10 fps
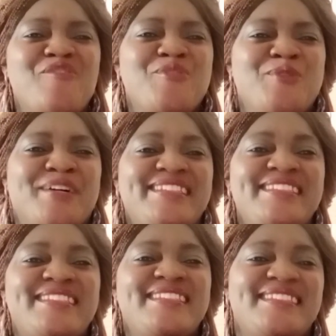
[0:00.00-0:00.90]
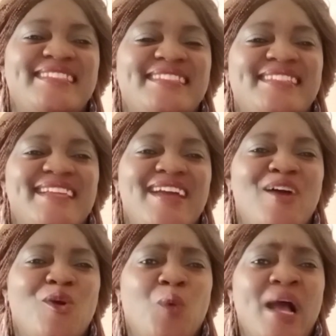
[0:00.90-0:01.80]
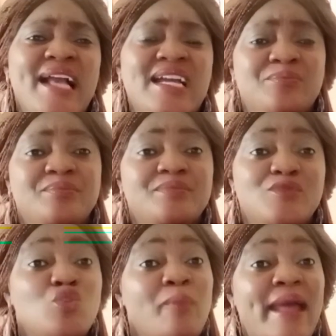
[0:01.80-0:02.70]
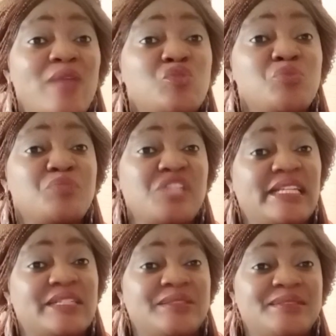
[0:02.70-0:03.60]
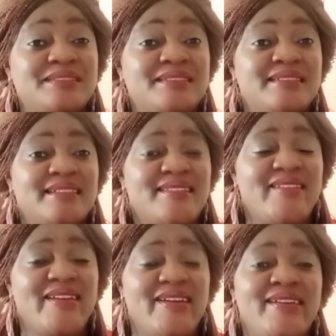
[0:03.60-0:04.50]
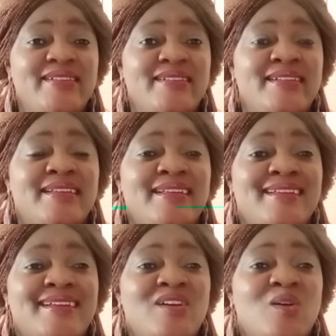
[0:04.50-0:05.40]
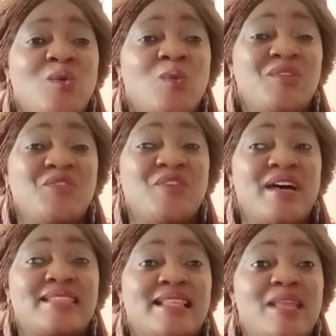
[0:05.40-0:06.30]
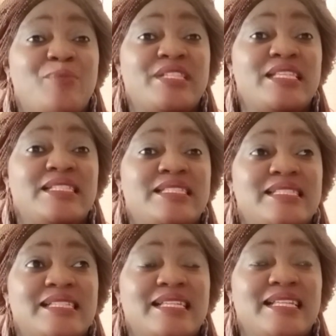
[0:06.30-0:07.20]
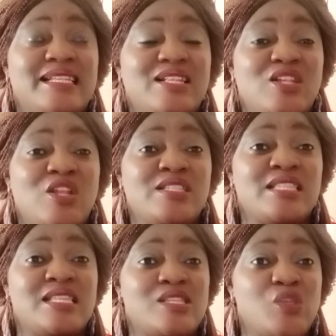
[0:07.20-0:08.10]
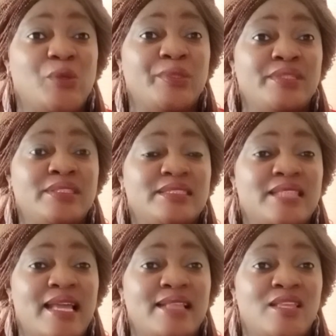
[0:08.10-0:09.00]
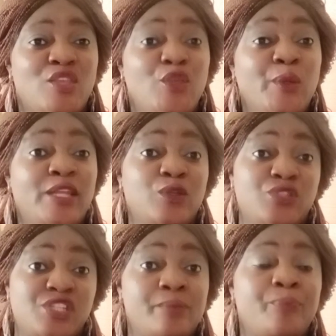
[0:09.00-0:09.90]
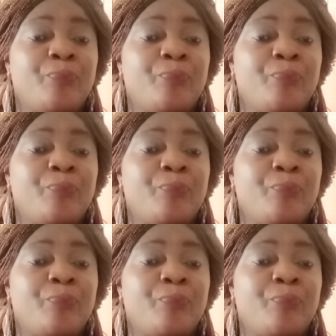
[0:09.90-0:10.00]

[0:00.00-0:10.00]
Everyone, welcome to my YouTube channel. Yeah, one of our celebrities lost his son, that is Yul Edochie.